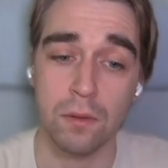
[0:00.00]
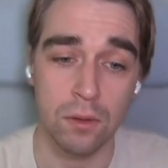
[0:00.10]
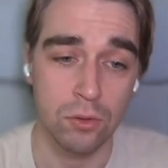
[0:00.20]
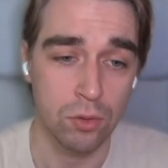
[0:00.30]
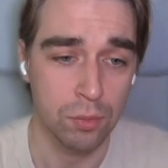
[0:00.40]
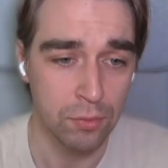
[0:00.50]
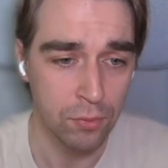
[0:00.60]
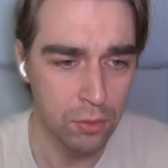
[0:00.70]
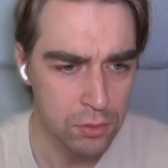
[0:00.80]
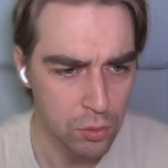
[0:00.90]
that I taught
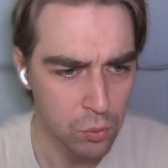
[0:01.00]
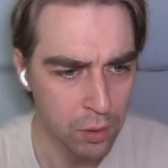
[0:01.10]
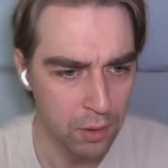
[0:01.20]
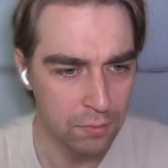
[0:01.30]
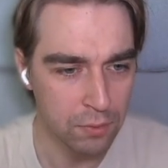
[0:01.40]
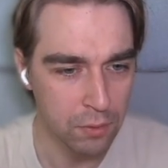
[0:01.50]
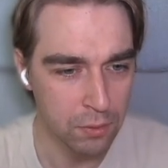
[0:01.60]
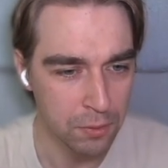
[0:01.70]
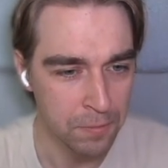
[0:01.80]
before. So we have the